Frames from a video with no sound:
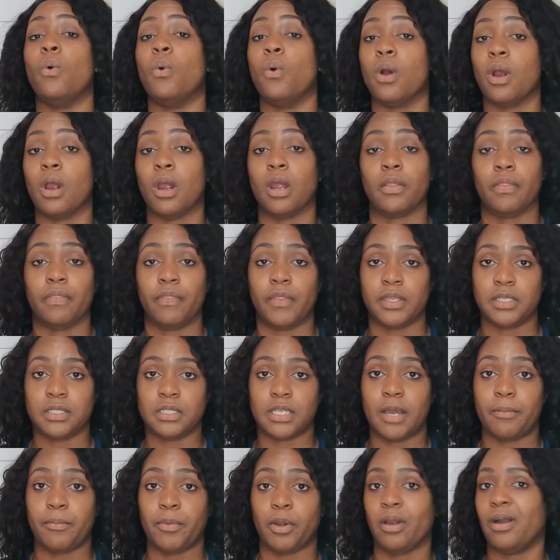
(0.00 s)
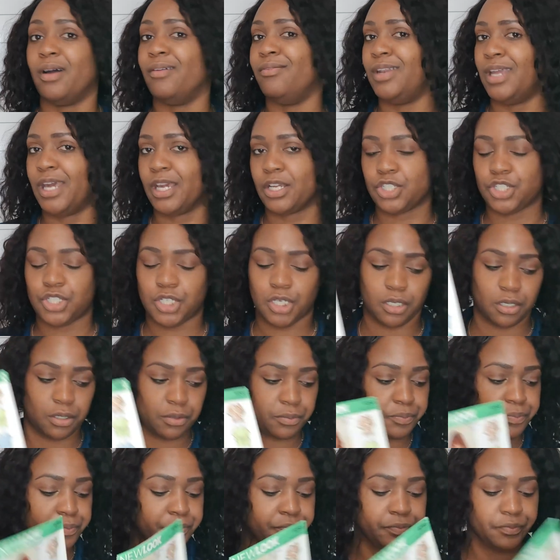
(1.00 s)
or the summer of next
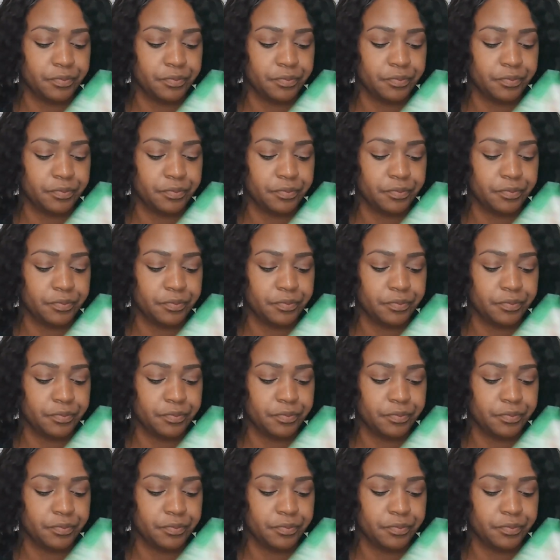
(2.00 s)
year.